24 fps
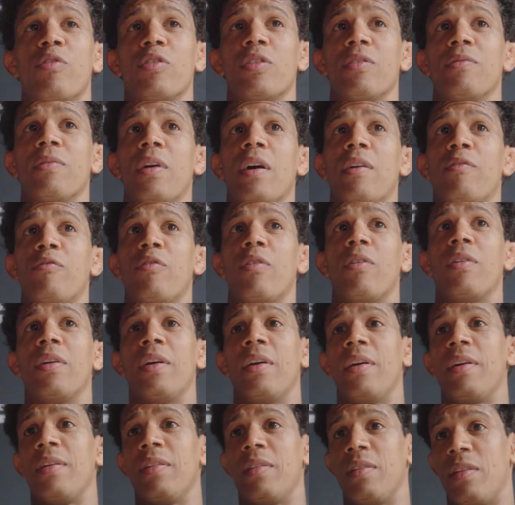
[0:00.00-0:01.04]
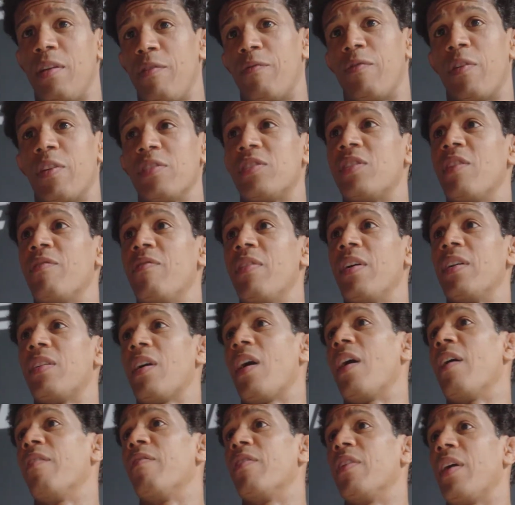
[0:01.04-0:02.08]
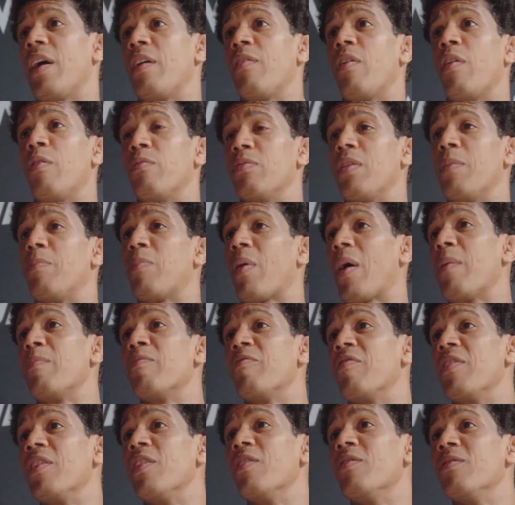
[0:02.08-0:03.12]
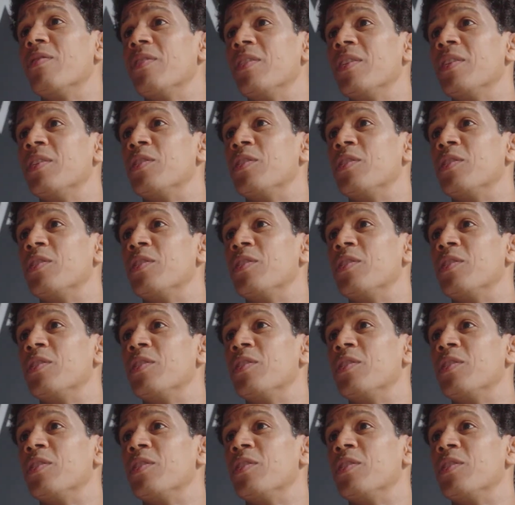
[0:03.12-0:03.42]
for the, uh, for, uh, the first event I ever uh, on the Prime Video.